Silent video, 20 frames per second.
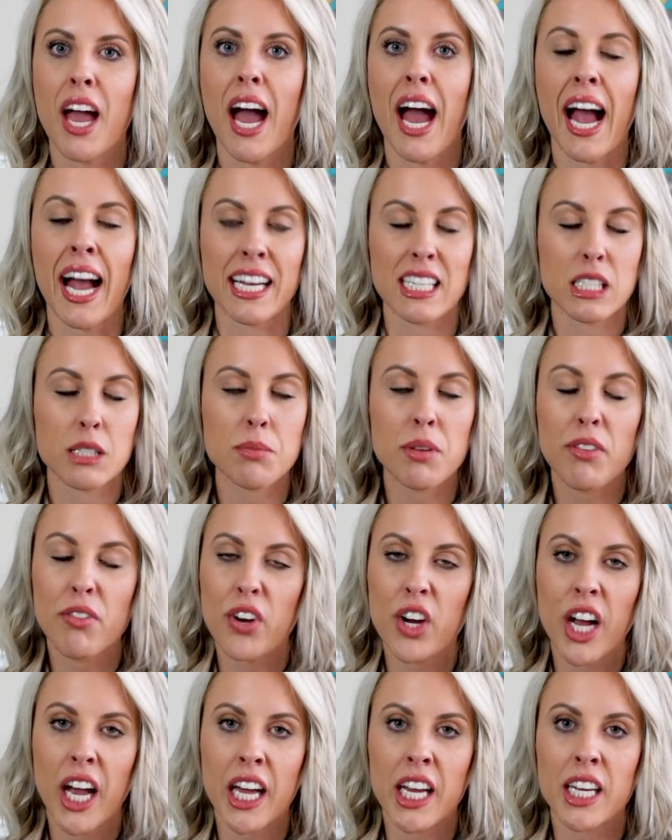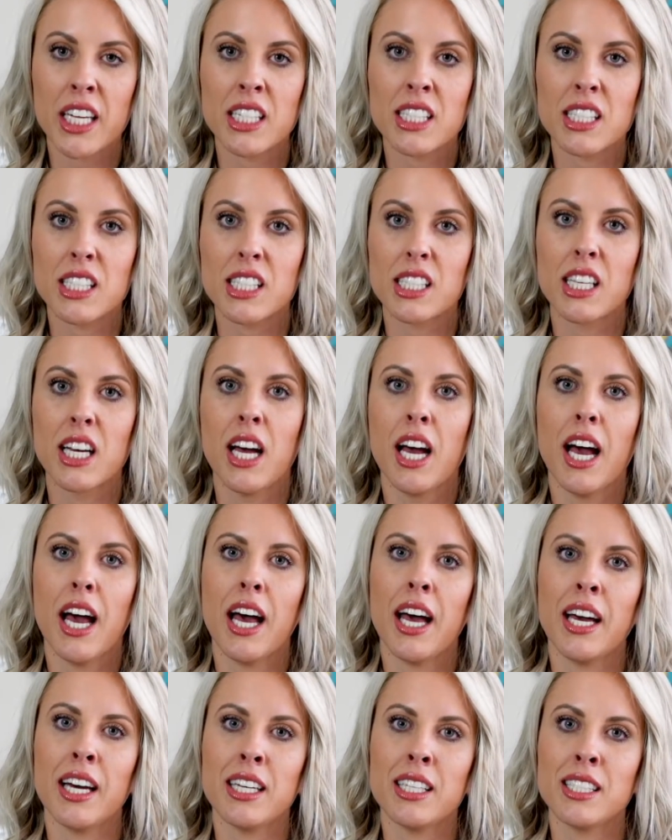ask me for guidance,
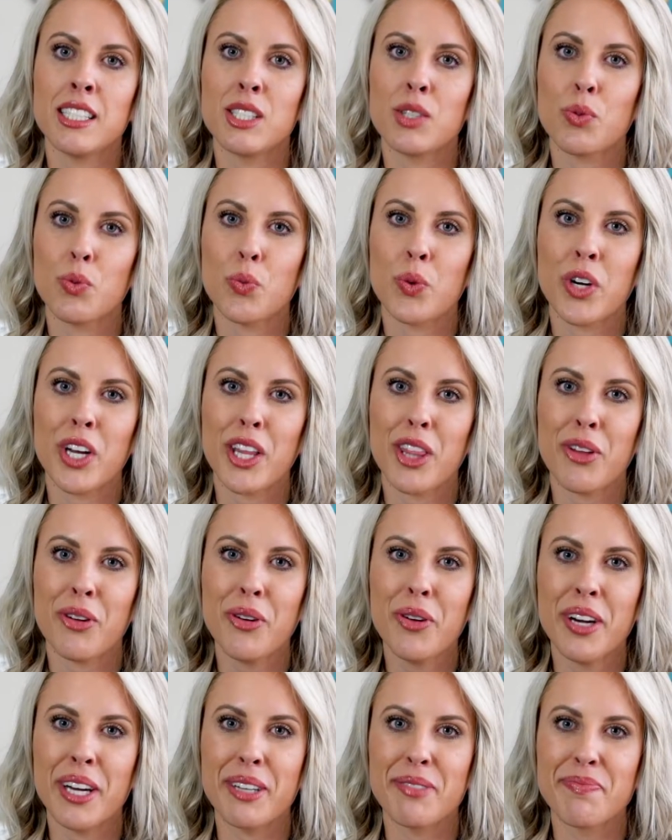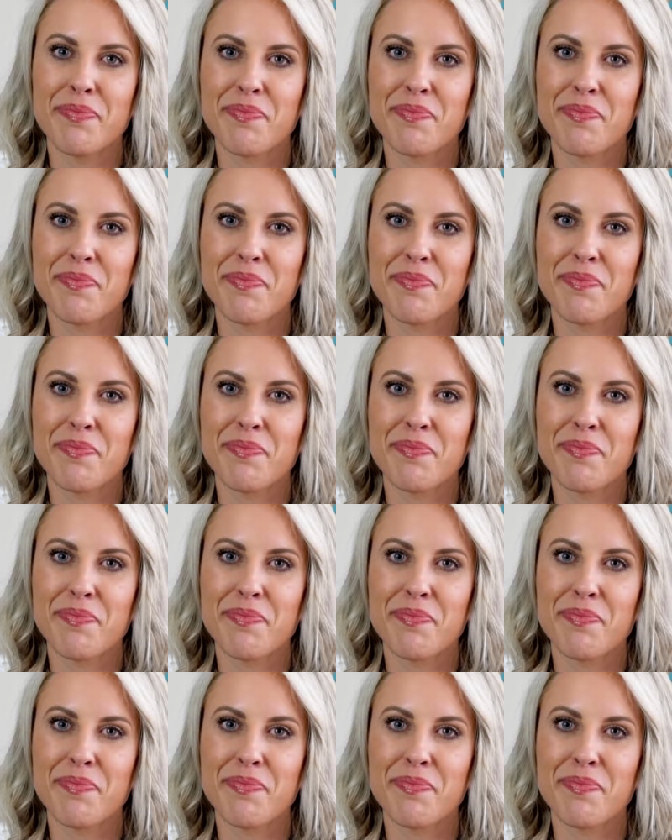and we'll get through it.